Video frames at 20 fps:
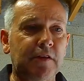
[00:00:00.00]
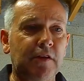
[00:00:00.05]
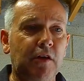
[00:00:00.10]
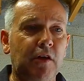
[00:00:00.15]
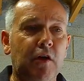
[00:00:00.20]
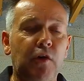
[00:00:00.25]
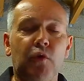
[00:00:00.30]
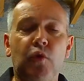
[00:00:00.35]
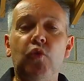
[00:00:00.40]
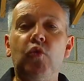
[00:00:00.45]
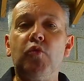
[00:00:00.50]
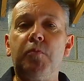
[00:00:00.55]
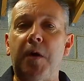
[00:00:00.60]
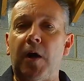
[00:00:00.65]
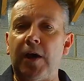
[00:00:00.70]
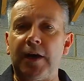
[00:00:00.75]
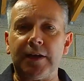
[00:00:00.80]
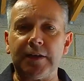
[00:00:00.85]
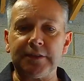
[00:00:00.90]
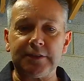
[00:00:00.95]
on all
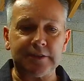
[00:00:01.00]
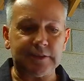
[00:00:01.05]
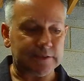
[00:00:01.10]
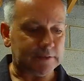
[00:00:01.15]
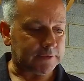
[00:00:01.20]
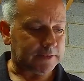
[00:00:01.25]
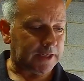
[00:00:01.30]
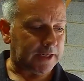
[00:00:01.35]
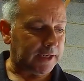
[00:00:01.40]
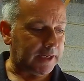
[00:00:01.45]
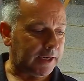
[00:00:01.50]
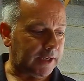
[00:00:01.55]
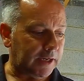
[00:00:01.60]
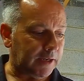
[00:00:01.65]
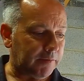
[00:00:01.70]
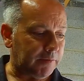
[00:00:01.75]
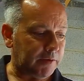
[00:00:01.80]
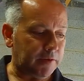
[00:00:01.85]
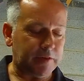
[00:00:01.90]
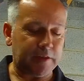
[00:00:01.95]
bikes.
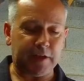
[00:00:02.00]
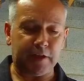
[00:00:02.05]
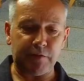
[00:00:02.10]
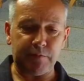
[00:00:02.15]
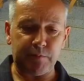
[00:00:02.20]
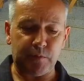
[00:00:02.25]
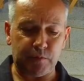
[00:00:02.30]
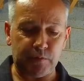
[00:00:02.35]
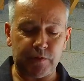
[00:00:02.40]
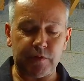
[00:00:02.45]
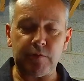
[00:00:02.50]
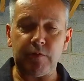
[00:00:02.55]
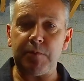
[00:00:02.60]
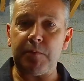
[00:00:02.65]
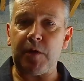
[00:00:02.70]
I think that's more to do with